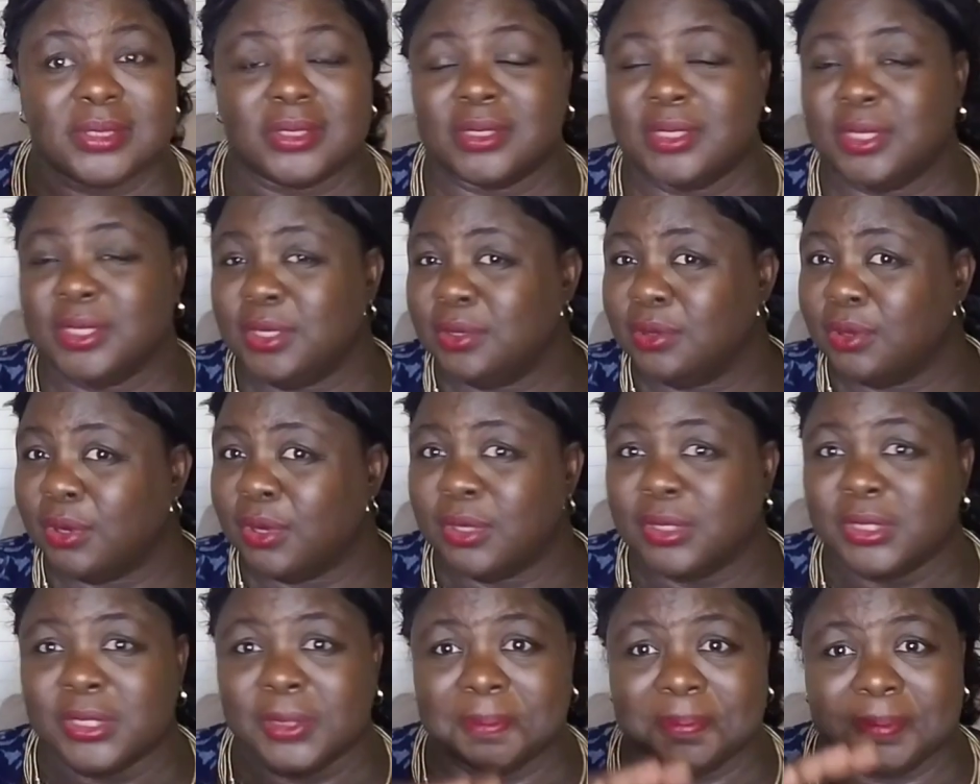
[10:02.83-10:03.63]
the
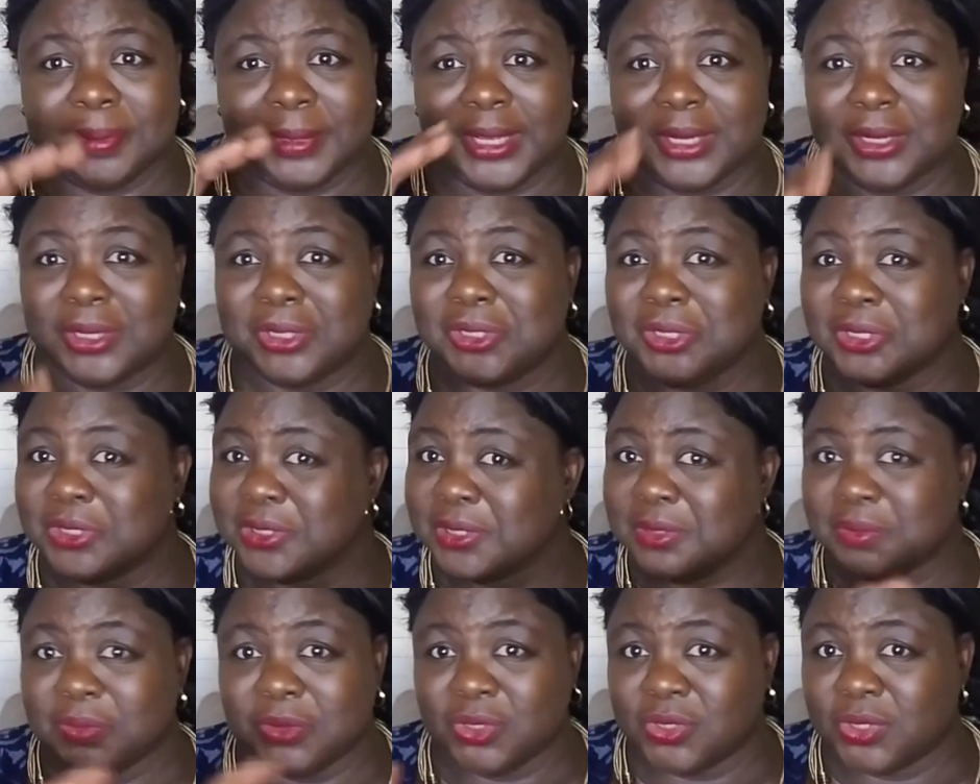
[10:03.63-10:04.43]
all the play, not just the
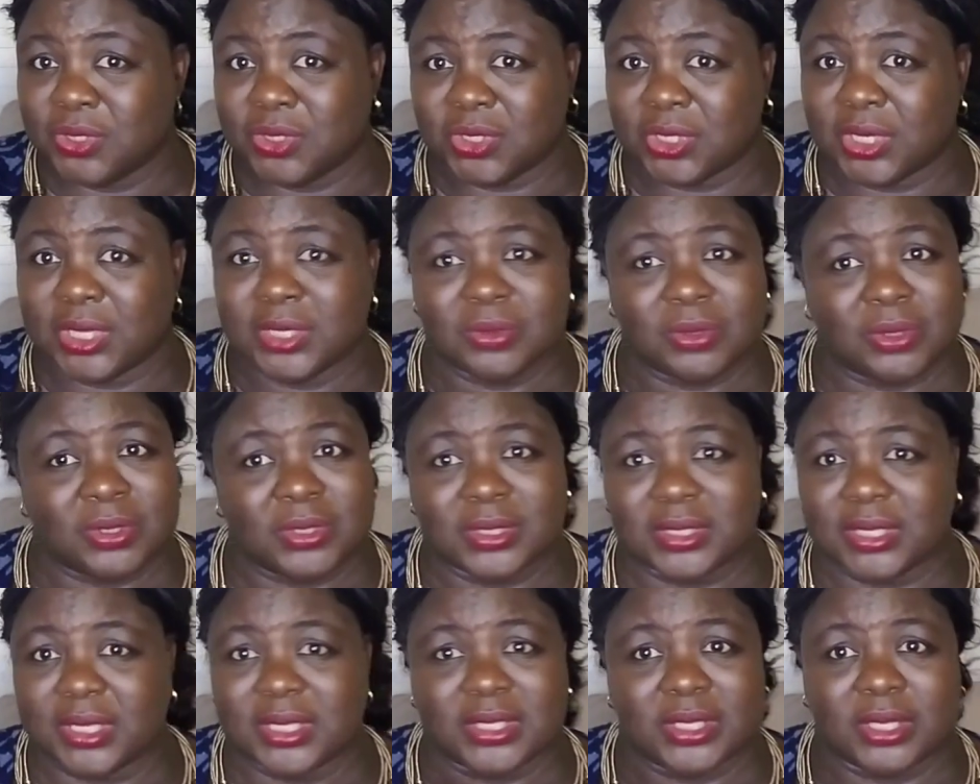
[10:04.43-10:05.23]
musicians, because it
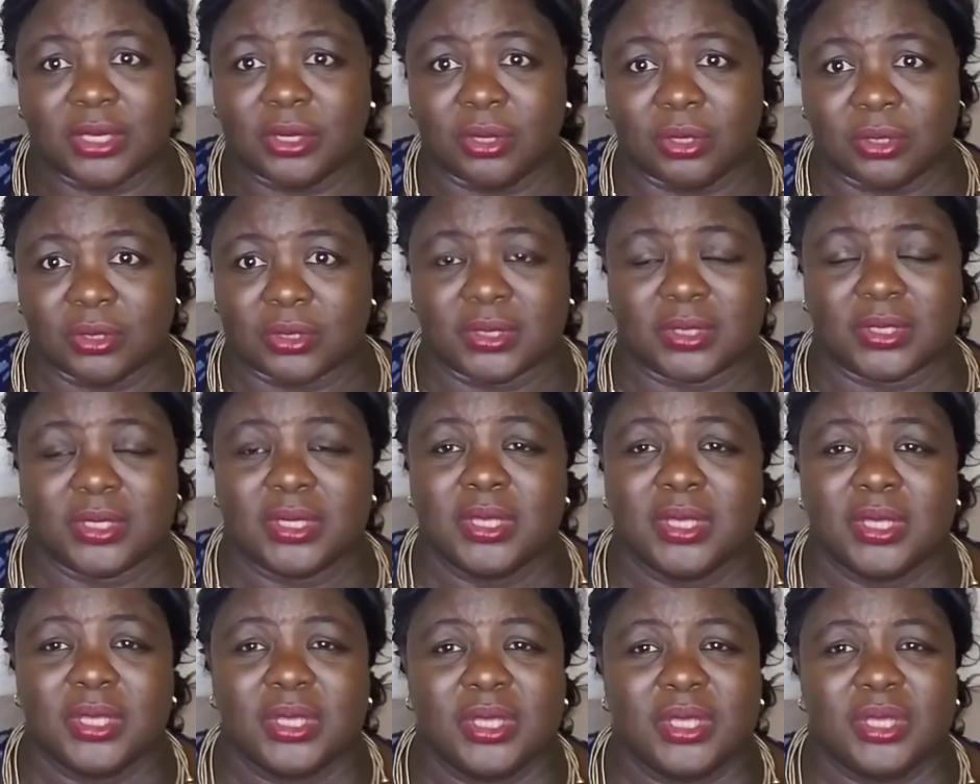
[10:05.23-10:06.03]
takes a lot.
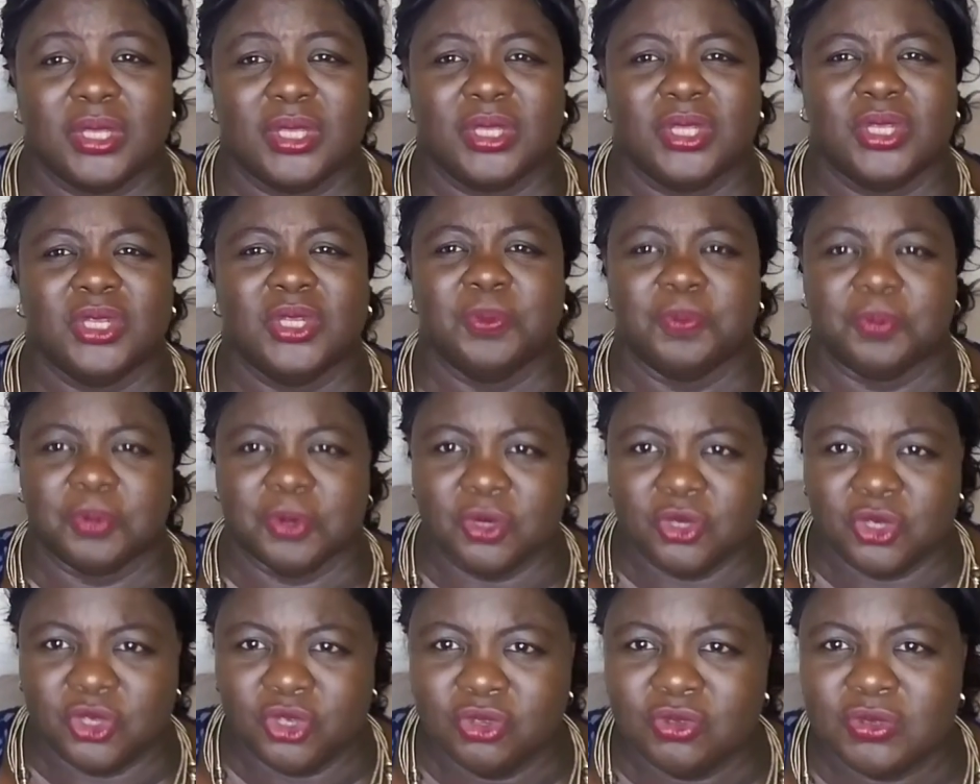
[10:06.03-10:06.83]
The
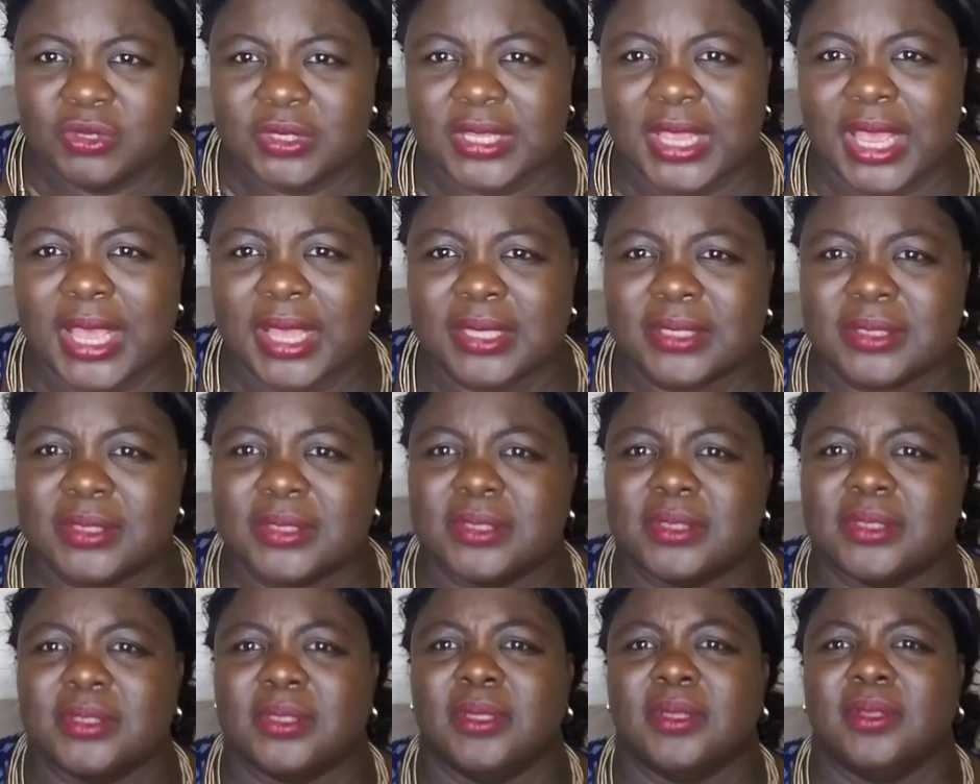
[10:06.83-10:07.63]

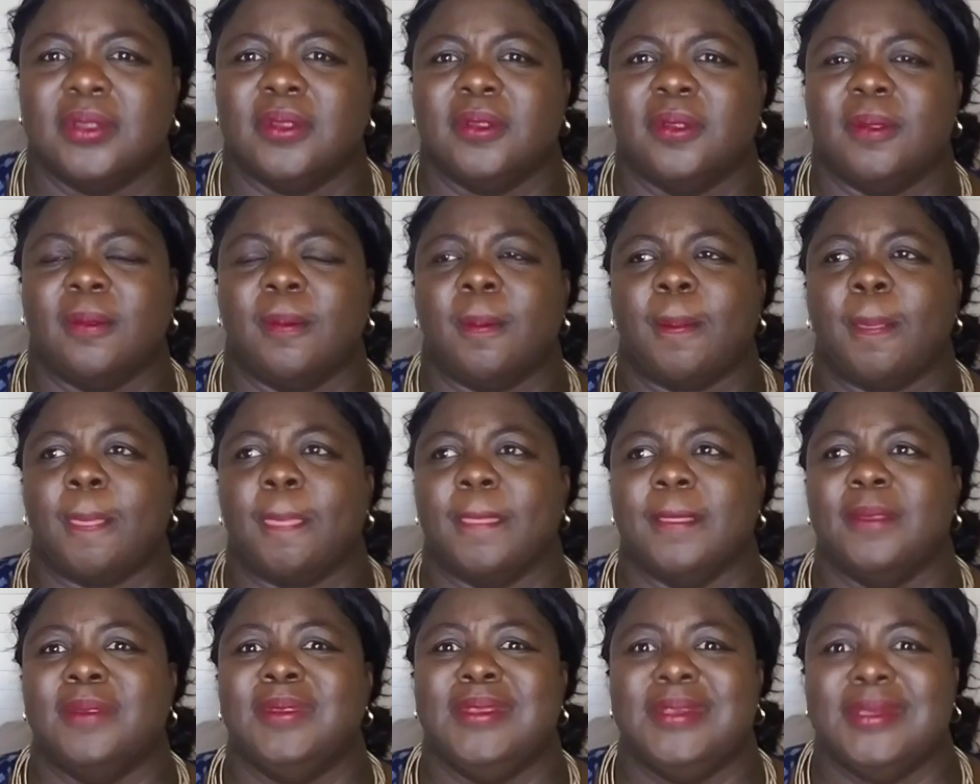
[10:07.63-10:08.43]
producers,
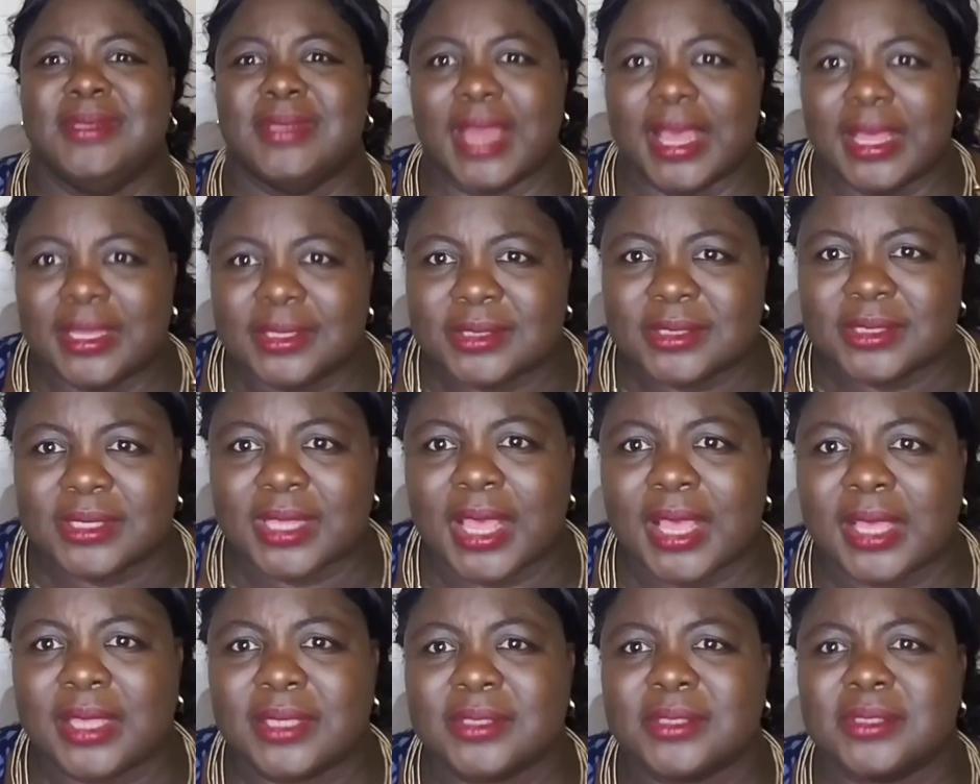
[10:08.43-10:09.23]
the
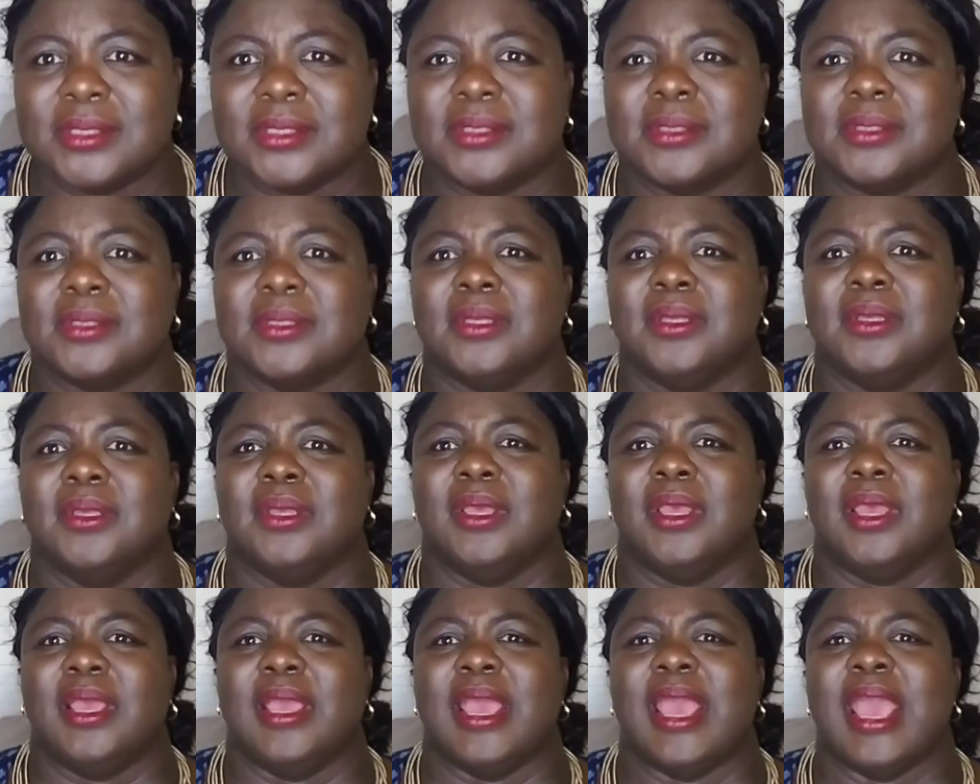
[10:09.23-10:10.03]
dancers,
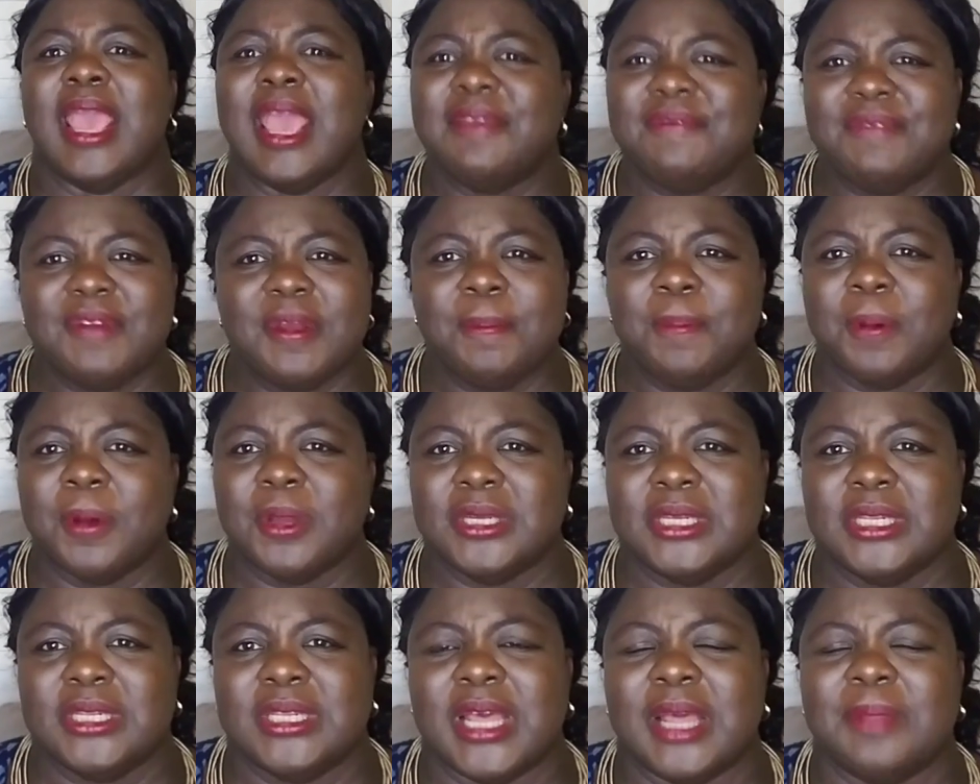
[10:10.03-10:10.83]

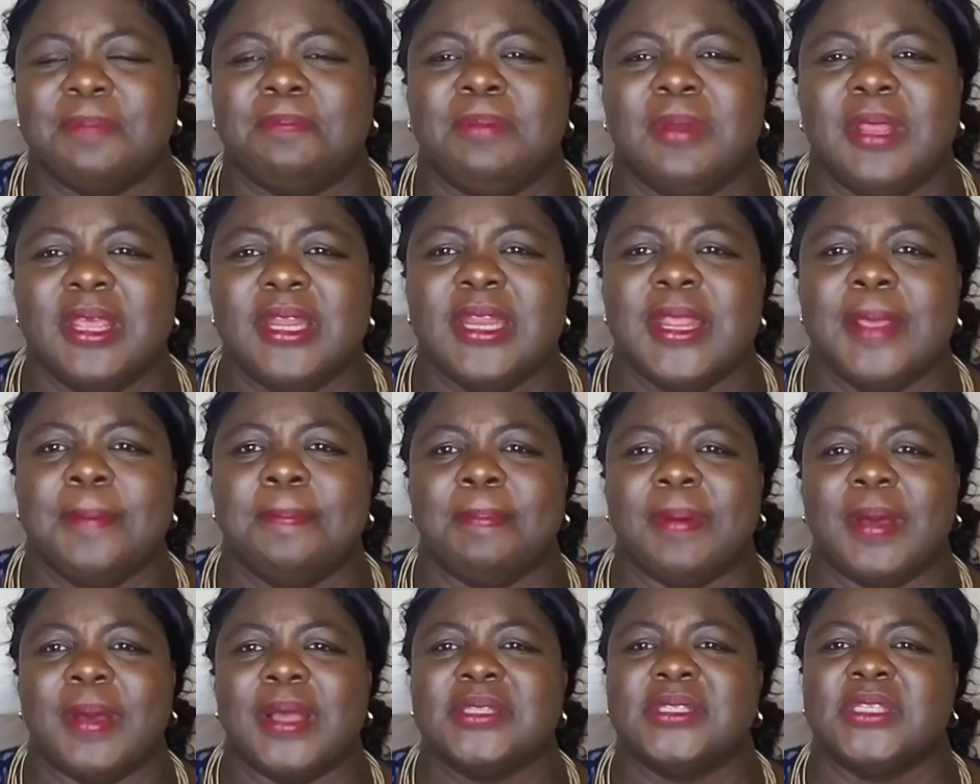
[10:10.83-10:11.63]
everybody that played a
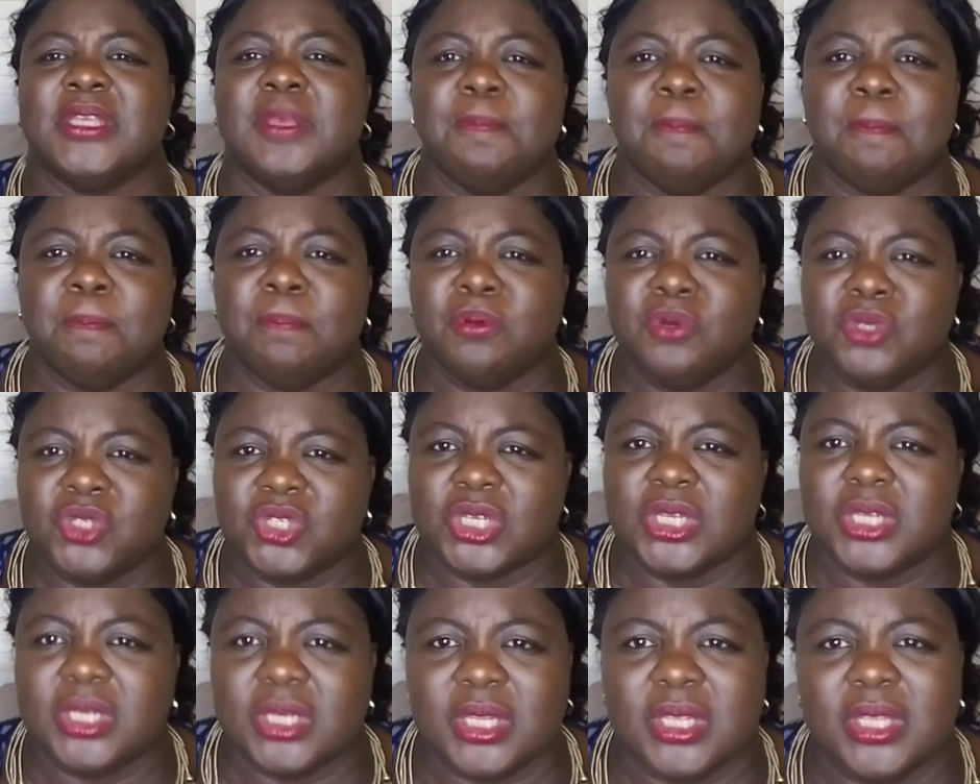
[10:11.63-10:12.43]
part in
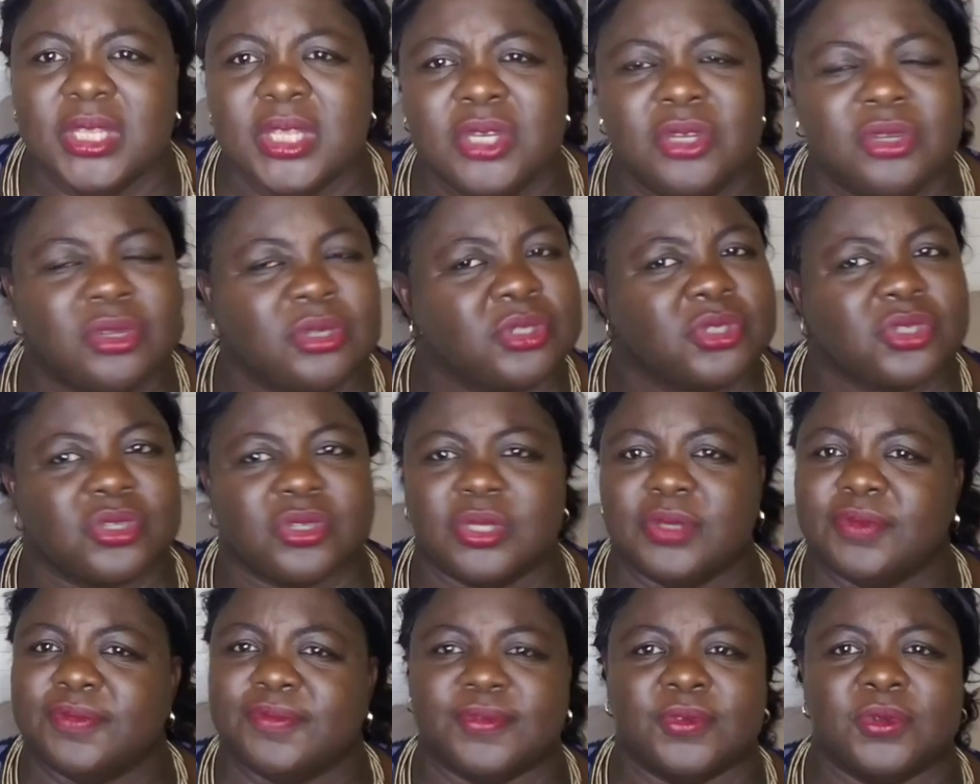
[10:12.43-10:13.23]
pushing the industry
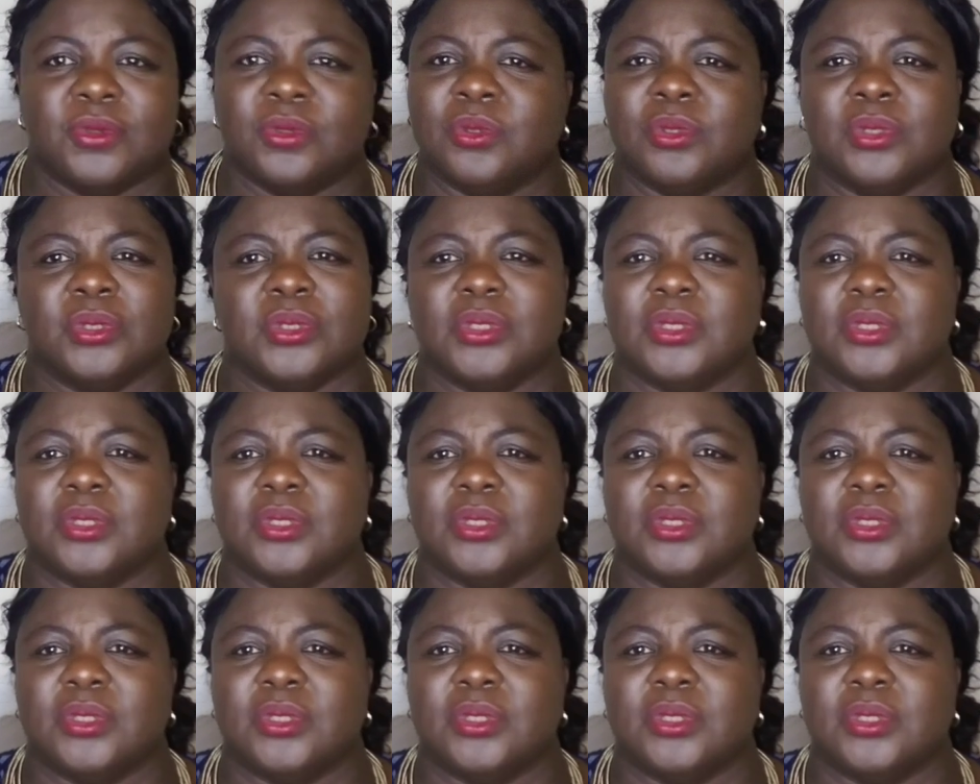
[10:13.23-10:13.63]
forward.